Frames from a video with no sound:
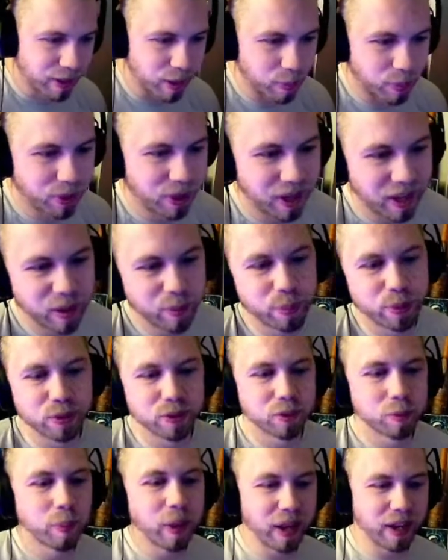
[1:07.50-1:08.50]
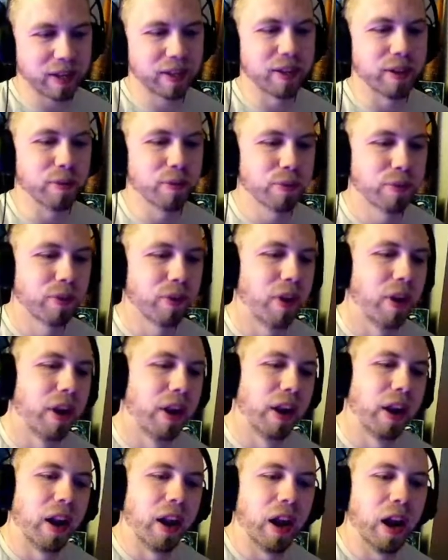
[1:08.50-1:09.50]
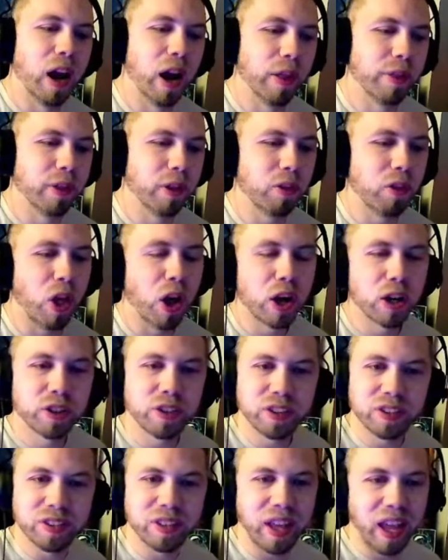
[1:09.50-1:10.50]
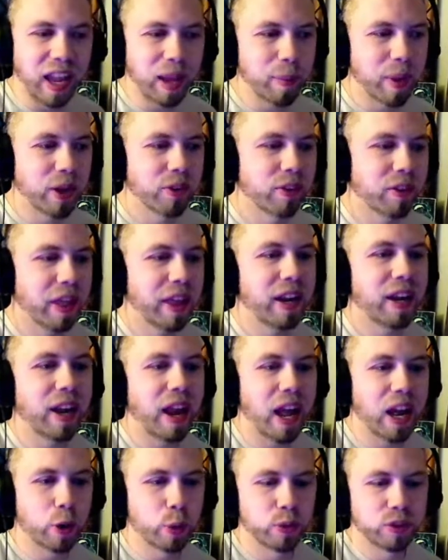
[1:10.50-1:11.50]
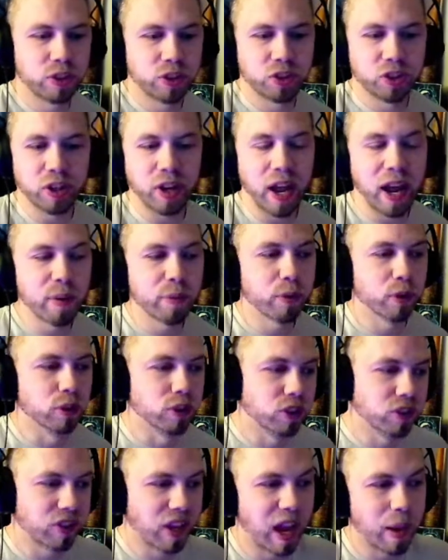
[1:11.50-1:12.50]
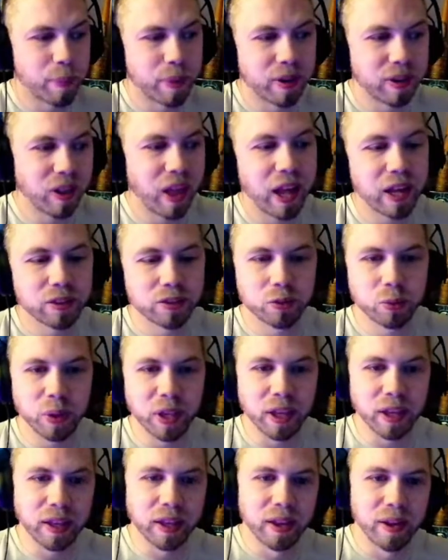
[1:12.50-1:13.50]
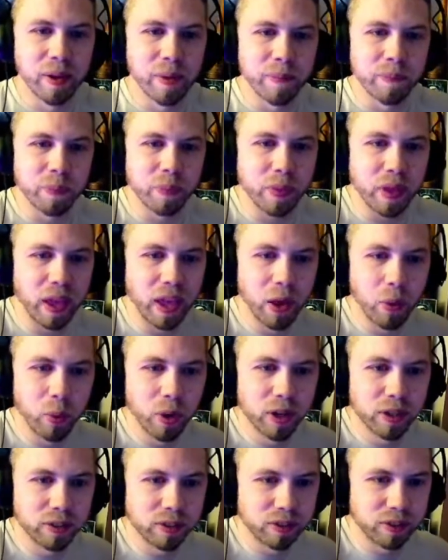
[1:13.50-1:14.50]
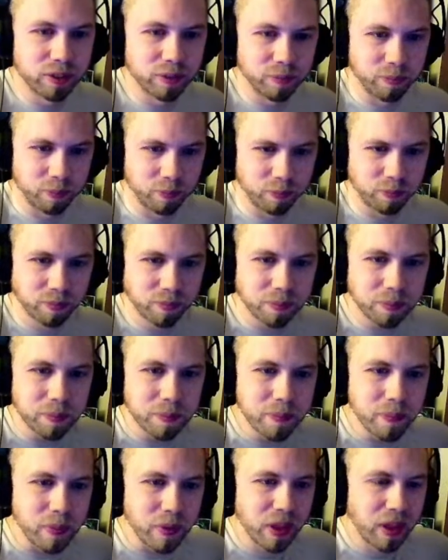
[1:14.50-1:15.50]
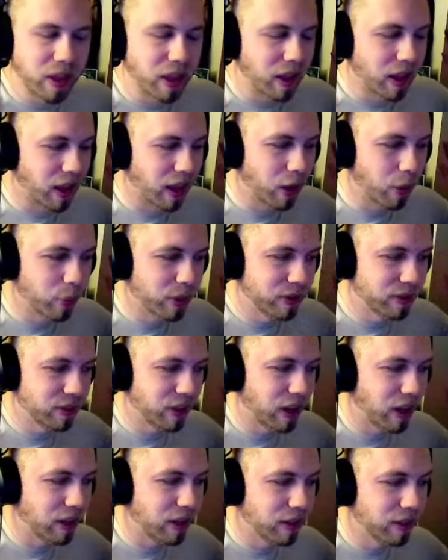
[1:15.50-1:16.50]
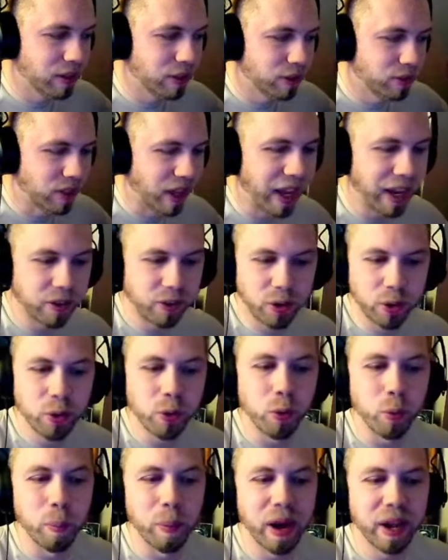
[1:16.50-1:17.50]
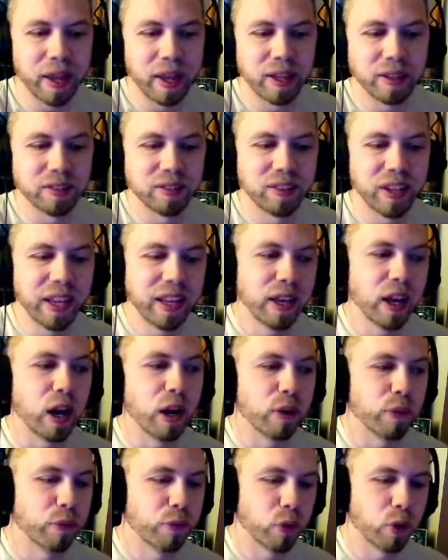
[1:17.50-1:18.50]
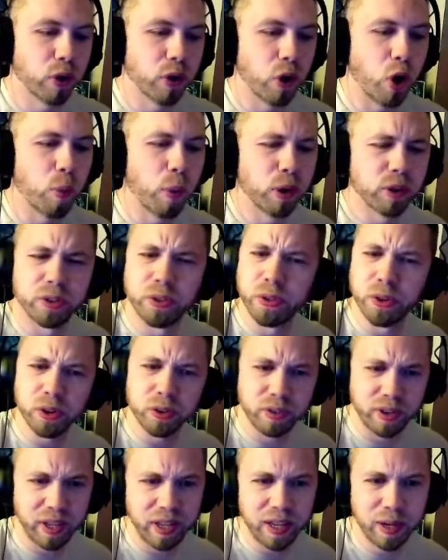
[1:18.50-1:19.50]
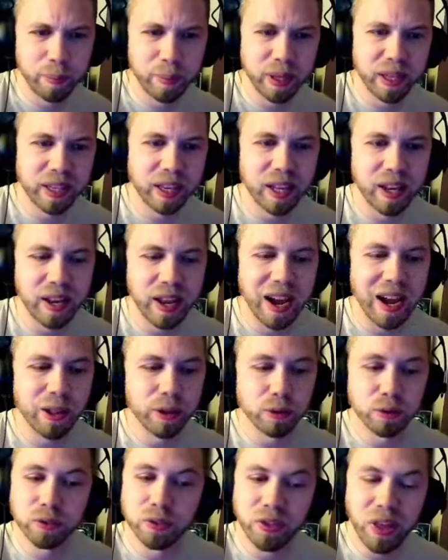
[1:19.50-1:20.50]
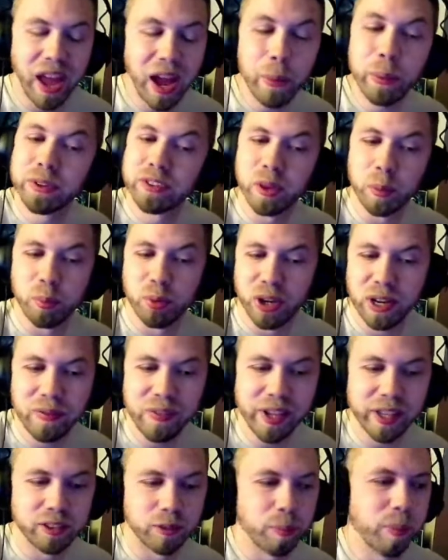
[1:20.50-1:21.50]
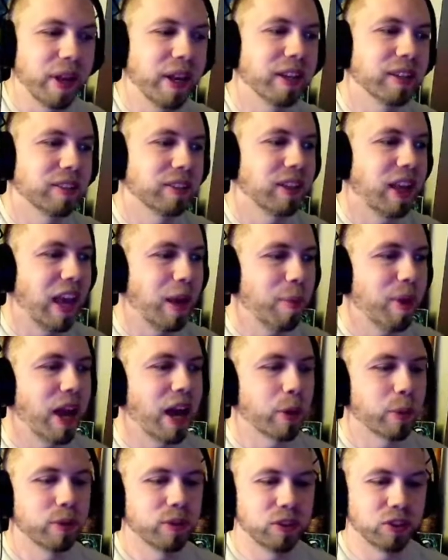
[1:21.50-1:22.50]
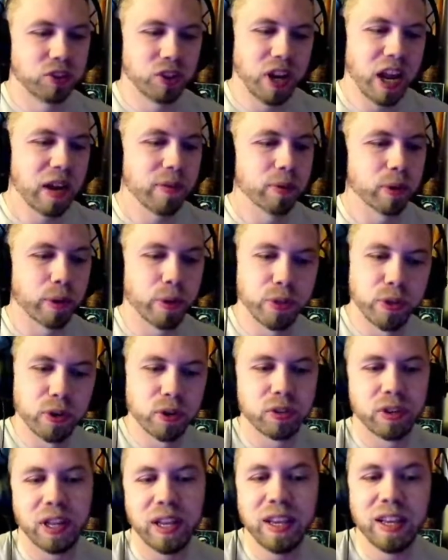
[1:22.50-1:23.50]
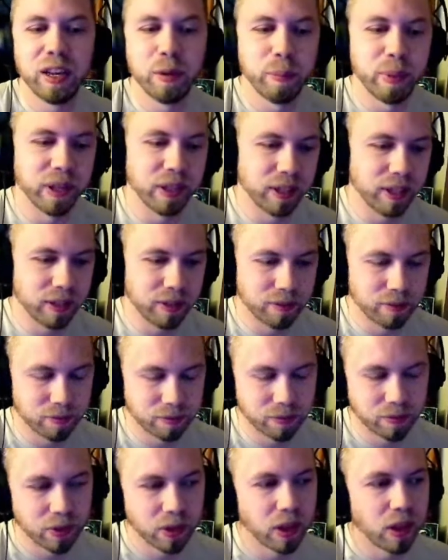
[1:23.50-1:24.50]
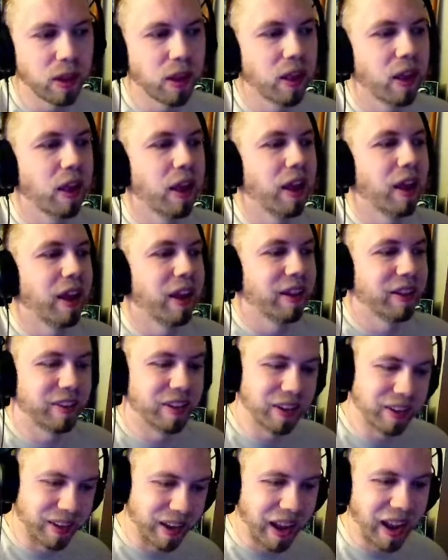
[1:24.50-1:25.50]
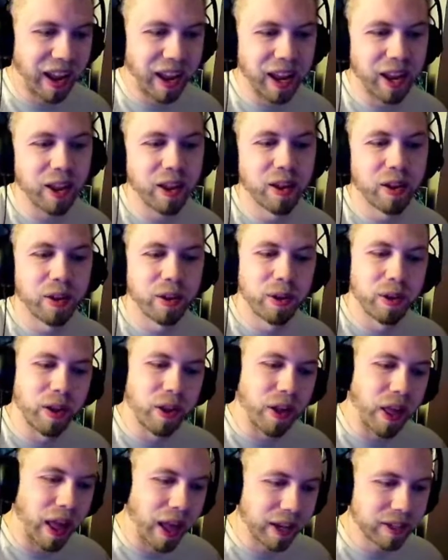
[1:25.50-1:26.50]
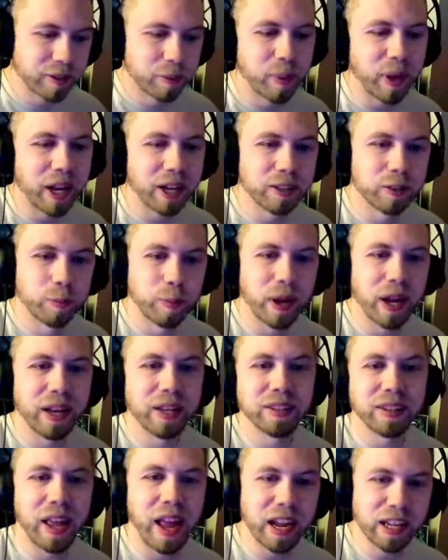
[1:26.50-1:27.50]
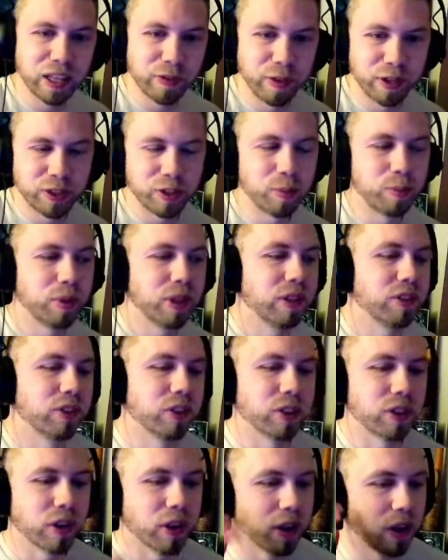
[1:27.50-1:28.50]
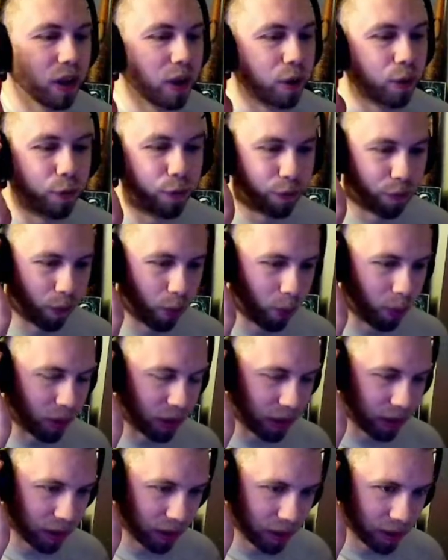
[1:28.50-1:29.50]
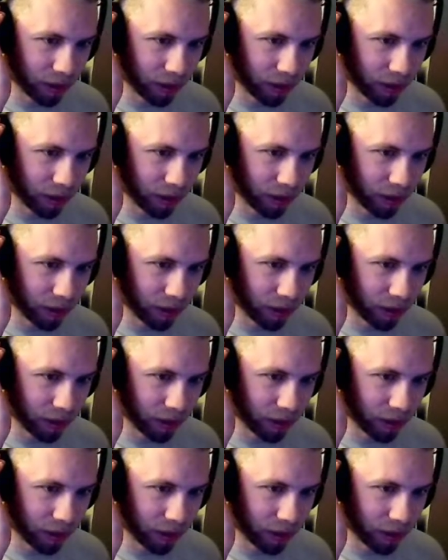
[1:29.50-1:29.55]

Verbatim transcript: To put it in perspective, uh, the largest gaming-related acquisition ever just happened last week. It was it was uh, Take Two buying Zynga for almost 13 billion dollars. That was the previous biggest gaming acquisition ever, 13 billion today, Xbox buys Activision Blizzard for